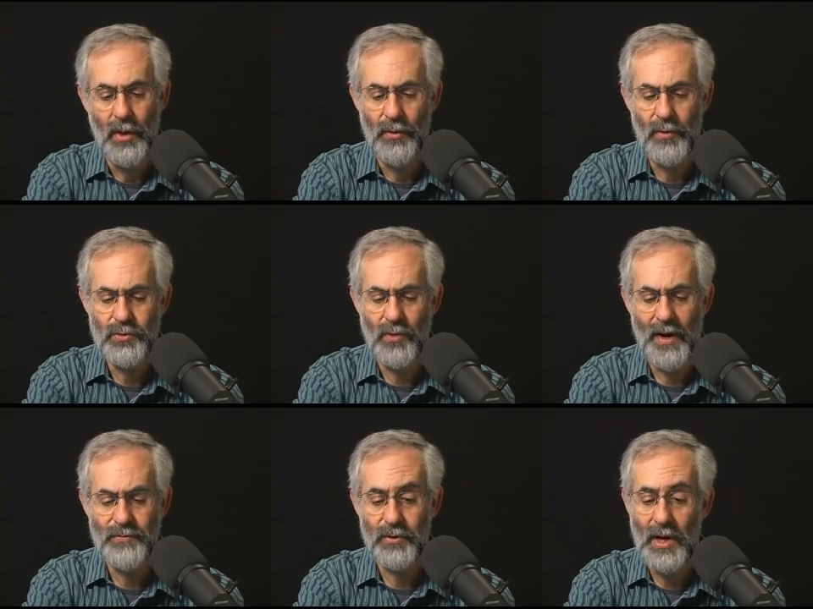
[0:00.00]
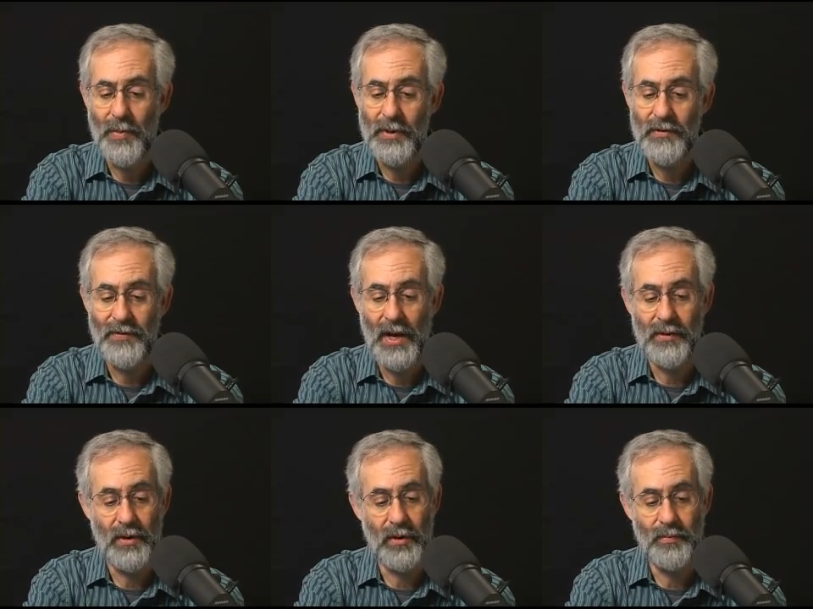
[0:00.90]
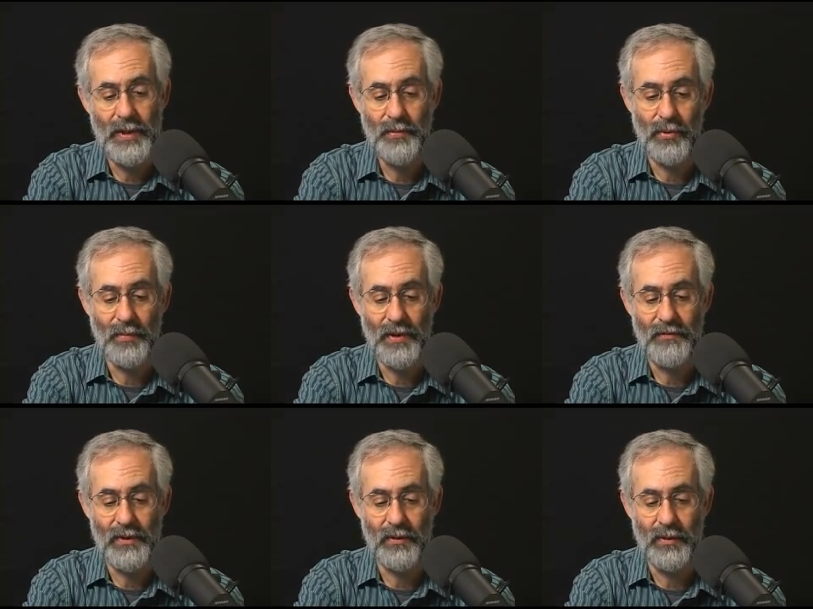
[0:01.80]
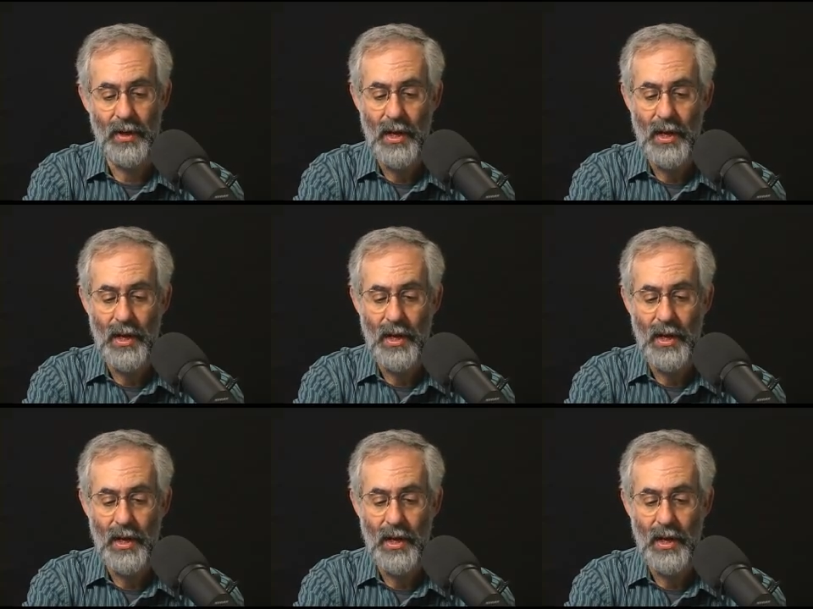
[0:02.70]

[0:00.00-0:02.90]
Those drives are commonly found in other people in my field,